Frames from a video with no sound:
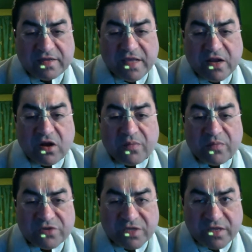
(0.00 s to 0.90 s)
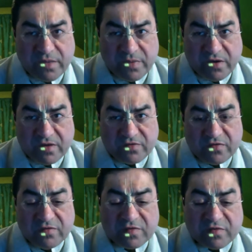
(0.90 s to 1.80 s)
They are not approaching the demigods, so
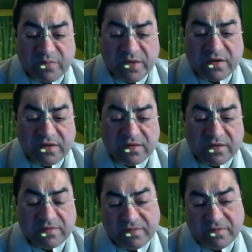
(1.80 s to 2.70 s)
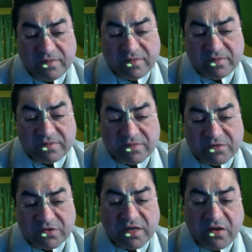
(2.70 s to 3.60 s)
which is a big deal. So
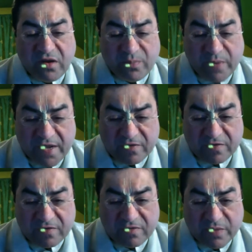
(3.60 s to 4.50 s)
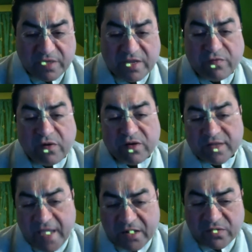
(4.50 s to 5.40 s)
they are called pious, but they fall in the
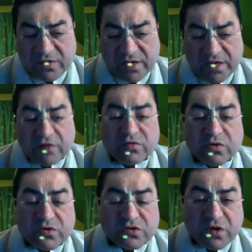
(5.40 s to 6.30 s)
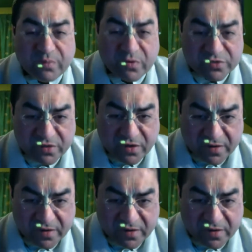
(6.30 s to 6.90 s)
category of those who approach the Lord.